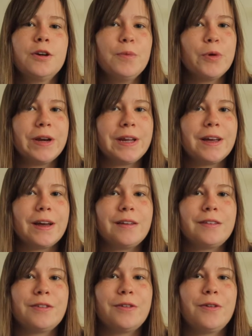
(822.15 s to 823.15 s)
Good morning,
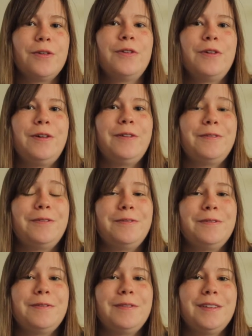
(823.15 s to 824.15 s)
guys, or
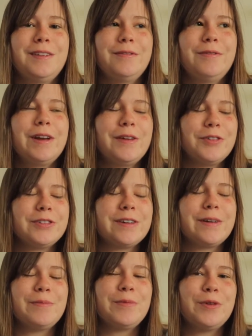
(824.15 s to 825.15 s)
whatever
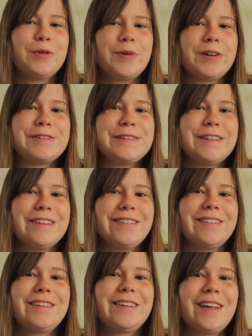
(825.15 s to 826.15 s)
time you're watching
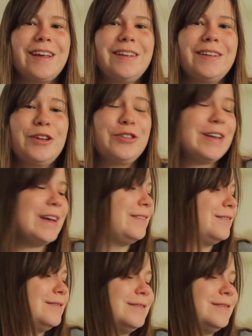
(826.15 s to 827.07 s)
this. Good day.